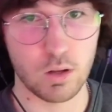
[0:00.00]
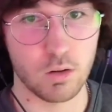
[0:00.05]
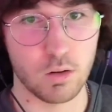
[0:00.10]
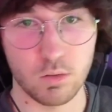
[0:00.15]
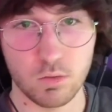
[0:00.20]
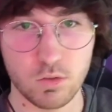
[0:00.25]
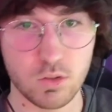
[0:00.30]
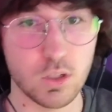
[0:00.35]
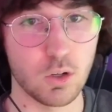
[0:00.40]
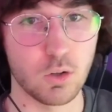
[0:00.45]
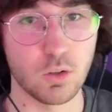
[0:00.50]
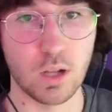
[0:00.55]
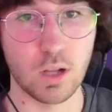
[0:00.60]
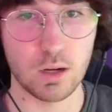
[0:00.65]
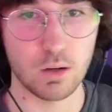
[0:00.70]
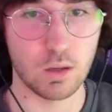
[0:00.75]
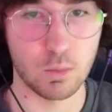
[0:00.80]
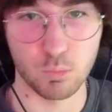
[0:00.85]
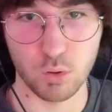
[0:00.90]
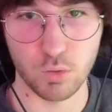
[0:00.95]
still not
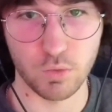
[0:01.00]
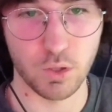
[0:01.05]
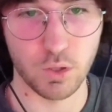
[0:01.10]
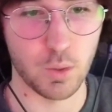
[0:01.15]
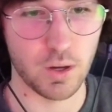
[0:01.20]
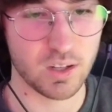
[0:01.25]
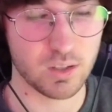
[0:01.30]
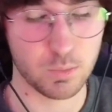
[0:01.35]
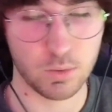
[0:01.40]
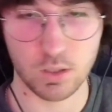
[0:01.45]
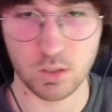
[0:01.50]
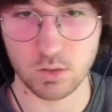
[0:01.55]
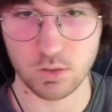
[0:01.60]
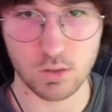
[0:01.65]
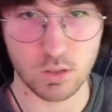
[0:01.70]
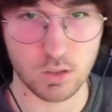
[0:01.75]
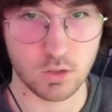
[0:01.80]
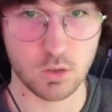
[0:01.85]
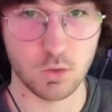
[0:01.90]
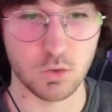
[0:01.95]
improving UX because
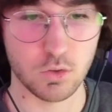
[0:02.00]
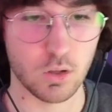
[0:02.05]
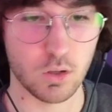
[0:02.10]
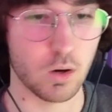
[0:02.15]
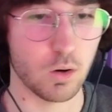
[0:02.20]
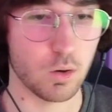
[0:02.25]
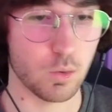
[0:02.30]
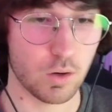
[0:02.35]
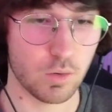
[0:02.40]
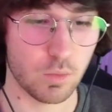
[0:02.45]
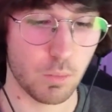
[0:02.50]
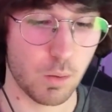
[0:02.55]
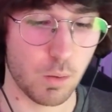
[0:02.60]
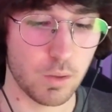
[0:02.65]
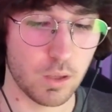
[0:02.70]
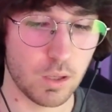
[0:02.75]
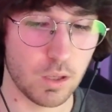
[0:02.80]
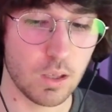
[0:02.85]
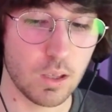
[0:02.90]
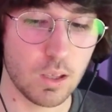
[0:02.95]
it's too slow or whatever it may be.
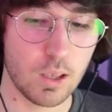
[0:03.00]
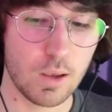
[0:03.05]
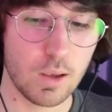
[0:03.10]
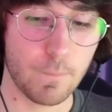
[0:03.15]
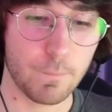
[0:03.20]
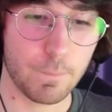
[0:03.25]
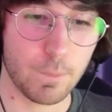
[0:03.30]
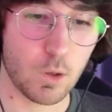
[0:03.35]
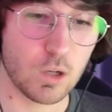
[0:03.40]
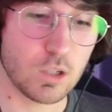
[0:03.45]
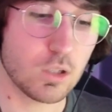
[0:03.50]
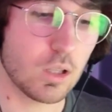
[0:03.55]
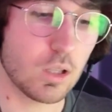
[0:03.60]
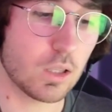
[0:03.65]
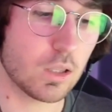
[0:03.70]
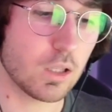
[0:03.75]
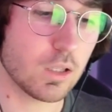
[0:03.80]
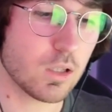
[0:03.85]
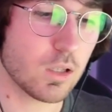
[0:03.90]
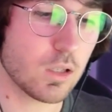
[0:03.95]
All right, so like
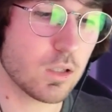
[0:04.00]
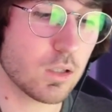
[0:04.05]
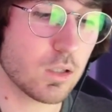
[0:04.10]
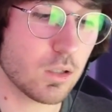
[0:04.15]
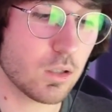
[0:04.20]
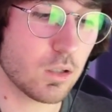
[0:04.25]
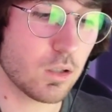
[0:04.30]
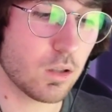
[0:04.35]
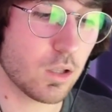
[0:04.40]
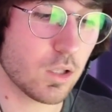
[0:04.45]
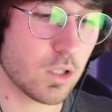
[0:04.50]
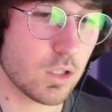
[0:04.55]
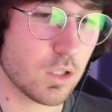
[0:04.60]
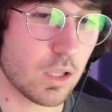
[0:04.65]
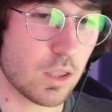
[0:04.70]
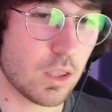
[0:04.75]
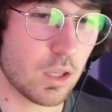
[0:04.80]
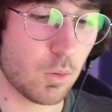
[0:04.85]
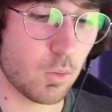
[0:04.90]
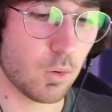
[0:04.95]
this is I
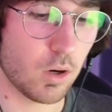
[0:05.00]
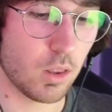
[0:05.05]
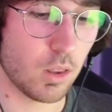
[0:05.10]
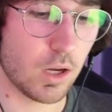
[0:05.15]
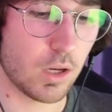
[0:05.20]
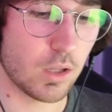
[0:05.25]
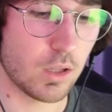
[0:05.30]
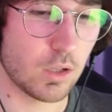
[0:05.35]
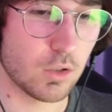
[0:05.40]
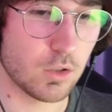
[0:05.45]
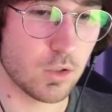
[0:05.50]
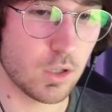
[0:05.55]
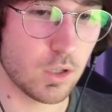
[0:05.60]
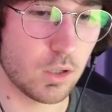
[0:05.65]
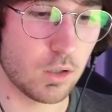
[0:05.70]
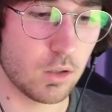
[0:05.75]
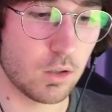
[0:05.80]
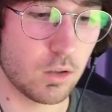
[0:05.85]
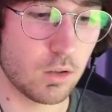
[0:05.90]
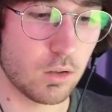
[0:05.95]
think where a lot of the
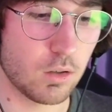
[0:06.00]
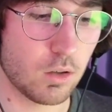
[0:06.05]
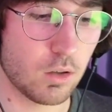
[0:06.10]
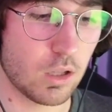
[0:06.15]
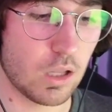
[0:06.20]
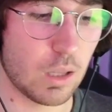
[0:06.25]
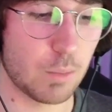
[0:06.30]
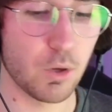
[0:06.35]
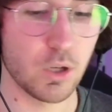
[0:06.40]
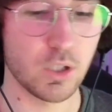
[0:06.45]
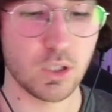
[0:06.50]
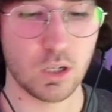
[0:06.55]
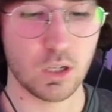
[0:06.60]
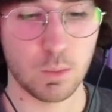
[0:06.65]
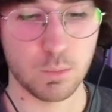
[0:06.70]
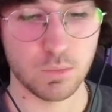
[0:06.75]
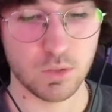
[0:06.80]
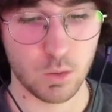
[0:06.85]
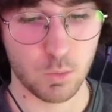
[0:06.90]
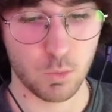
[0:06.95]
interesting collaboration
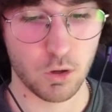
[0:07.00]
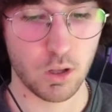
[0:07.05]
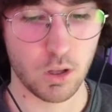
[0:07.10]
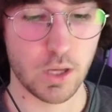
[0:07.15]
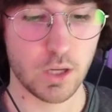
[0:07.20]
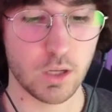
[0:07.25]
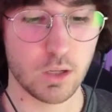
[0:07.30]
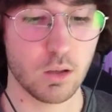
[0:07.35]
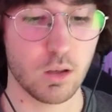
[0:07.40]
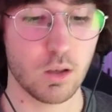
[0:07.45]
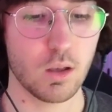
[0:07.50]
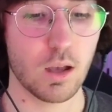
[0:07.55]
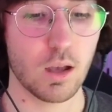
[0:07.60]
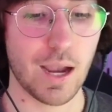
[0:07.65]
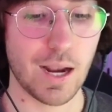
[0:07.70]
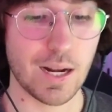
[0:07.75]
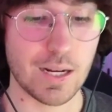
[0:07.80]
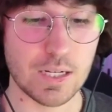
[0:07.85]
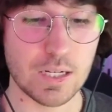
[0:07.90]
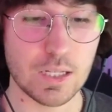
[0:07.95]
comes in, where like
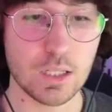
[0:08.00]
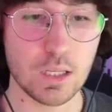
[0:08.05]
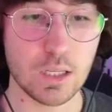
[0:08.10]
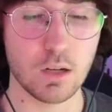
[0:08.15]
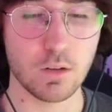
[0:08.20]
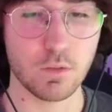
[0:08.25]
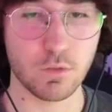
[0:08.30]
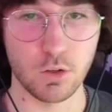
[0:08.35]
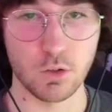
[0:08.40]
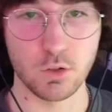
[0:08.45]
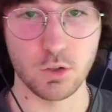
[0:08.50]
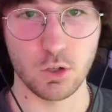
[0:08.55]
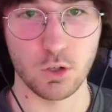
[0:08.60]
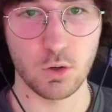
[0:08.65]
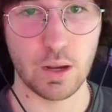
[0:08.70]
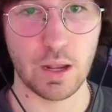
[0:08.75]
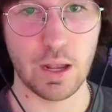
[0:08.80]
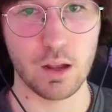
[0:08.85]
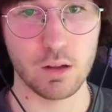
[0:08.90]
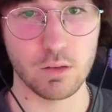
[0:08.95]
ideally in a future you
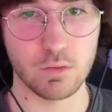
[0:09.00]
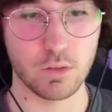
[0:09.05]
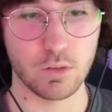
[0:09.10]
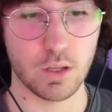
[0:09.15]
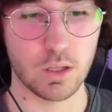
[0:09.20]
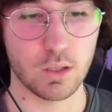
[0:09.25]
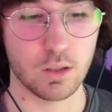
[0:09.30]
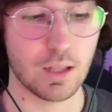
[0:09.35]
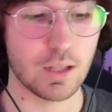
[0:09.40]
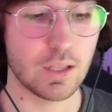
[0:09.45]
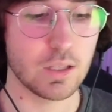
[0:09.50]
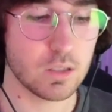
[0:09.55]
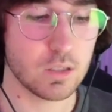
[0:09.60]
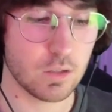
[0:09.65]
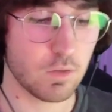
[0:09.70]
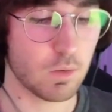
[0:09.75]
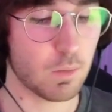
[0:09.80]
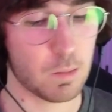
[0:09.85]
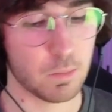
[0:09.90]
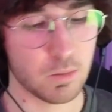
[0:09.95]
have like, at least from
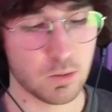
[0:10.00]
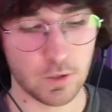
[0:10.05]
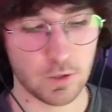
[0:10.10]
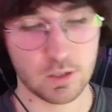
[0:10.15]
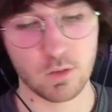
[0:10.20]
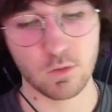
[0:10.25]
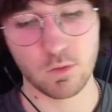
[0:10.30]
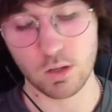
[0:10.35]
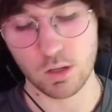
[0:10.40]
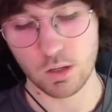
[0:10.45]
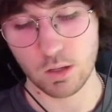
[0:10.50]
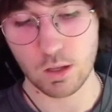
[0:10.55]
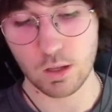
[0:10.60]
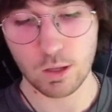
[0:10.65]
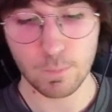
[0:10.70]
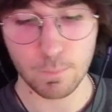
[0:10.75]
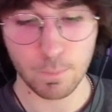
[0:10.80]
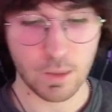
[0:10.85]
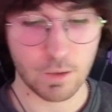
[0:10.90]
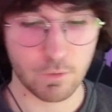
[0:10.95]
my perspective, and
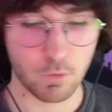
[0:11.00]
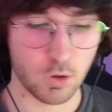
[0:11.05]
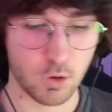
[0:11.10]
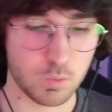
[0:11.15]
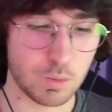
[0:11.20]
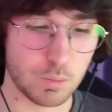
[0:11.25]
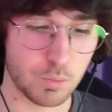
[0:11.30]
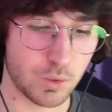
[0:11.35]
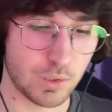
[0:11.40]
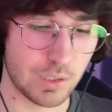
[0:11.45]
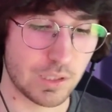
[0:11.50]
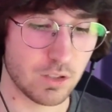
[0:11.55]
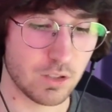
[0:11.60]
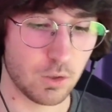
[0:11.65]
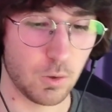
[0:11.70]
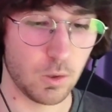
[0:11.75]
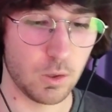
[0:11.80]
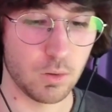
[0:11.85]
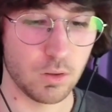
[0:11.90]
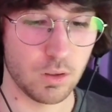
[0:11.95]
of course people would
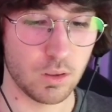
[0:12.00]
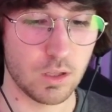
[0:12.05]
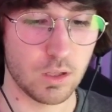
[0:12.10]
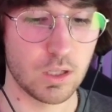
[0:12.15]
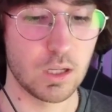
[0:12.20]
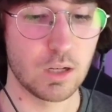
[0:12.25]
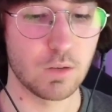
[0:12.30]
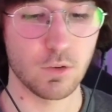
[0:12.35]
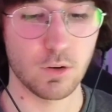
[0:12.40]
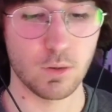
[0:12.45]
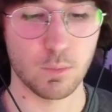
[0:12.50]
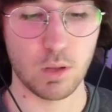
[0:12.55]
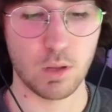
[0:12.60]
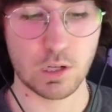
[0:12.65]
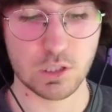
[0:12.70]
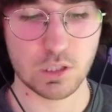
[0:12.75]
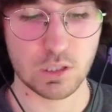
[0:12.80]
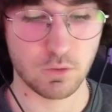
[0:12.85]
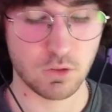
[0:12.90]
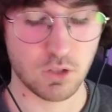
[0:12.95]
disagree with the need for blockchain
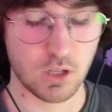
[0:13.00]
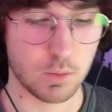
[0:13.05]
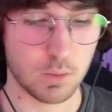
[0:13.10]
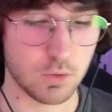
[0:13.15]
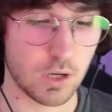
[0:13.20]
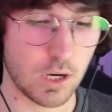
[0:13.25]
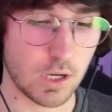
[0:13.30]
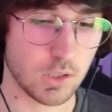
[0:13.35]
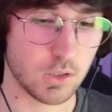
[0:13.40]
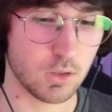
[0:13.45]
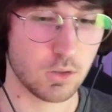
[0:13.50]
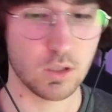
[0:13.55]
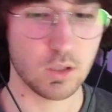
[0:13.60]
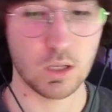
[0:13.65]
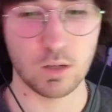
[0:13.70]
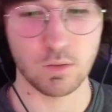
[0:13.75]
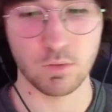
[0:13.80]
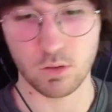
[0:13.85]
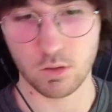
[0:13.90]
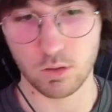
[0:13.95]
level chain abstraction or the need
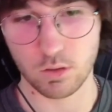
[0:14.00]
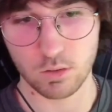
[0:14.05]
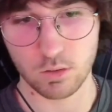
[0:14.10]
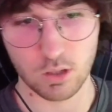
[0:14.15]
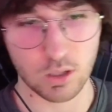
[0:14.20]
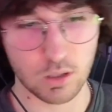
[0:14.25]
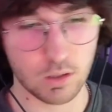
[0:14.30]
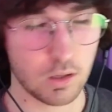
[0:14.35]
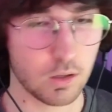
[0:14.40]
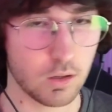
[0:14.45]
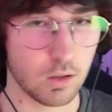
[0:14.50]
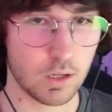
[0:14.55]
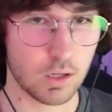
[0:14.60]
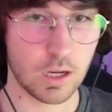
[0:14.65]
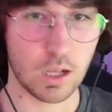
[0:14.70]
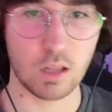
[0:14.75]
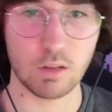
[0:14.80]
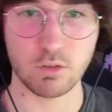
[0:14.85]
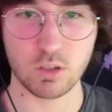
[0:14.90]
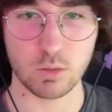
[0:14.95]
for
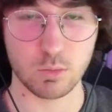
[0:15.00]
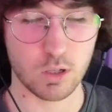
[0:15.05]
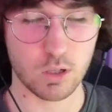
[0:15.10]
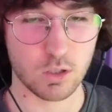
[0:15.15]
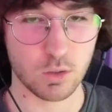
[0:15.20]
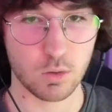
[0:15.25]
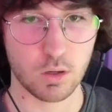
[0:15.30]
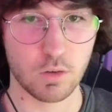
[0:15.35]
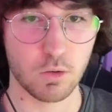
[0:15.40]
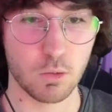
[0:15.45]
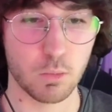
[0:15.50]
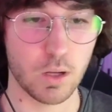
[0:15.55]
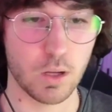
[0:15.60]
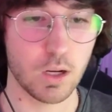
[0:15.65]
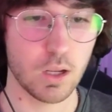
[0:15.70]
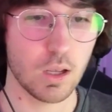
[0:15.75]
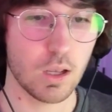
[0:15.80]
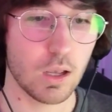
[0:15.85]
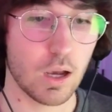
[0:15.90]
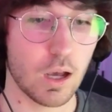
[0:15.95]
account level chain abstraction, whatever. But
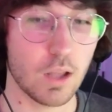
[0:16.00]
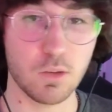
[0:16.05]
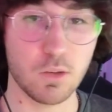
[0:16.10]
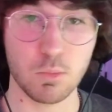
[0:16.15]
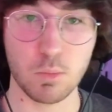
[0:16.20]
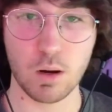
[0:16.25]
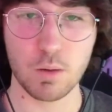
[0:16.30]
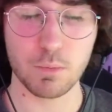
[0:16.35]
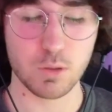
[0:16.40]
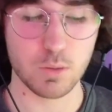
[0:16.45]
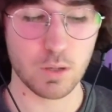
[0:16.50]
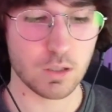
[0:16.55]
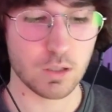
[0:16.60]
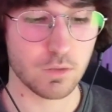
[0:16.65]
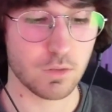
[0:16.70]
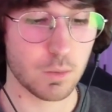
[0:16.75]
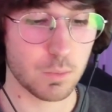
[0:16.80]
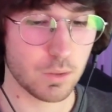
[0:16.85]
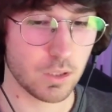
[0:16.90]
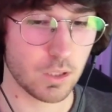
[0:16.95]
I think from my perspective,
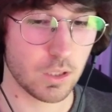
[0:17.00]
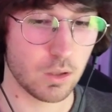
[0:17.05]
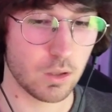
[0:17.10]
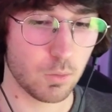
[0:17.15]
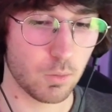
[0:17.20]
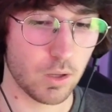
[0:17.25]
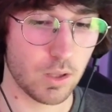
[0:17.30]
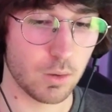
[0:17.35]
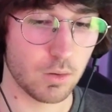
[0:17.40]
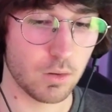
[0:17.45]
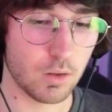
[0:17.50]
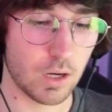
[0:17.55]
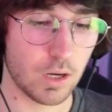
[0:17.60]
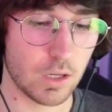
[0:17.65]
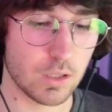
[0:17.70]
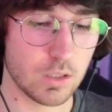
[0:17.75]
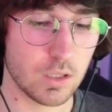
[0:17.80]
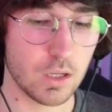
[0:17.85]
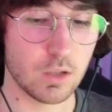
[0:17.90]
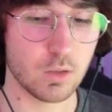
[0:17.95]
typically the way that I
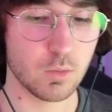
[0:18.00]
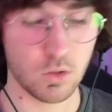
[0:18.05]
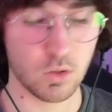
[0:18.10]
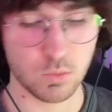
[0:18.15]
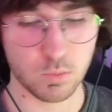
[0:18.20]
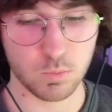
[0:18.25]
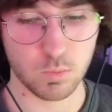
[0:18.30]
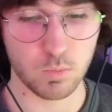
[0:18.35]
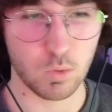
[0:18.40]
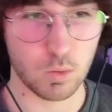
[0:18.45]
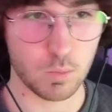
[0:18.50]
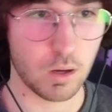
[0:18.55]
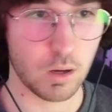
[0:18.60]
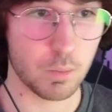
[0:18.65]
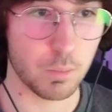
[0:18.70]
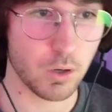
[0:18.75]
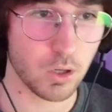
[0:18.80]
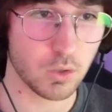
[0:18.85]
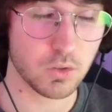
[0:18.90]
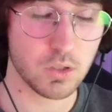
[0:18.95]
see it, as well as how
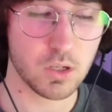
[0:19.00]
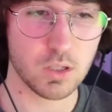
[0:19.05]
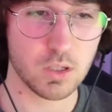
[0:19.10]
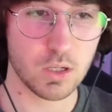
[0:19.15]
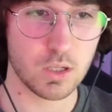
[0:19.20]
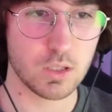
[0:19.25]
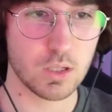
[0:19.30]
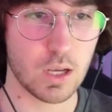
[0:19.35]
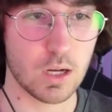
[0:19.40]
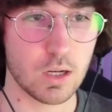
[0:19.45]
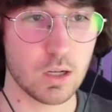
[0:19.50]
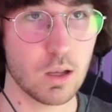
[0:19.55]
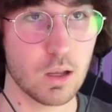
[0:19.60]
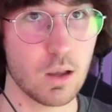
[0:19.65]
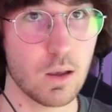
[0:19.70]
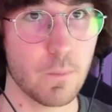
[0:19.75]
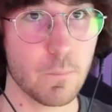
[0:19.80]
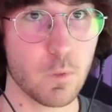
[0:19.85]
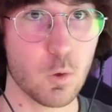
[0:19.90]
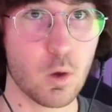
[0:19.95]
Particle sees it, is that
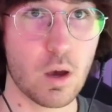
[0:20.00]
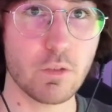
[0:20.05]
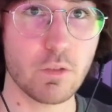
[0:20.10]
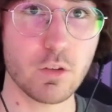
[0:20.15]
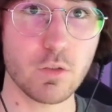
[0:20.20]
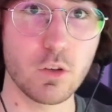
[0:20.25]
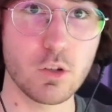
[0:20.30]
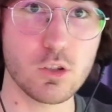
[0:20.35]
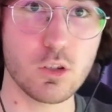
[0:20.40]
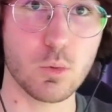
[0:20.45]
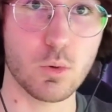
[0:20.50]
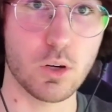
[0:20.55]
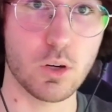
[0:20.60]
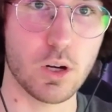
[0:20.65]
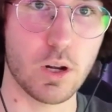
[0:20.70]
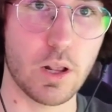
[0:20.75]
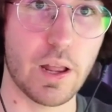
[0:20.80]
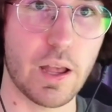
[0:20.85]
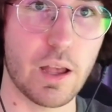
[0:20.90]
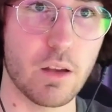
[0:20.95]
you'll have this future where you're going
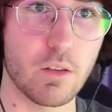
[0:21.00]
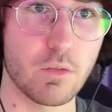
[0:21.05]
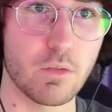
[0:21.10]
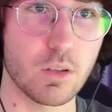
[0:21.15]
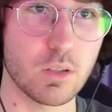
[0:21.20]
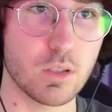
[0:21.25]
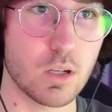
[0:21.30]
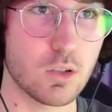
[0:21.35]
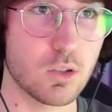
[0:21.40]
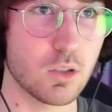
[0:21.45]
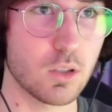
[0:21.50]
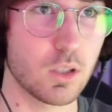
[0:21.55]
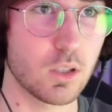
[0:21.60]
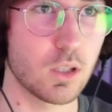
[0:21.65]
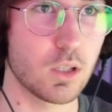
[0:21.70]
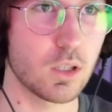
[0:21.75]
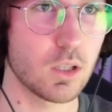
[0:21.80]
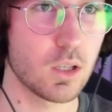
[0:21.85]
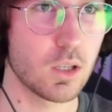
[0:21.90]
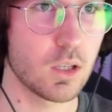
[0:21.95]
to have essentially,
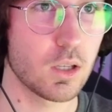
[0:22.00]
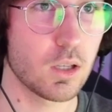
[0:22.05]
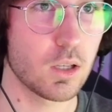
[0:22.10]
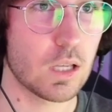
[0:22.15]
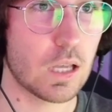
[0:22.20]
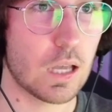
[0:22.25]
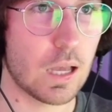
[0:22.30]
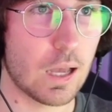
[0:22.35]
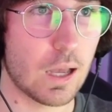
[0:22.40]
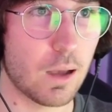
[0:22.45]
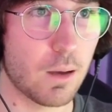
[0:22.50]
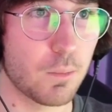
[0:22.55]
a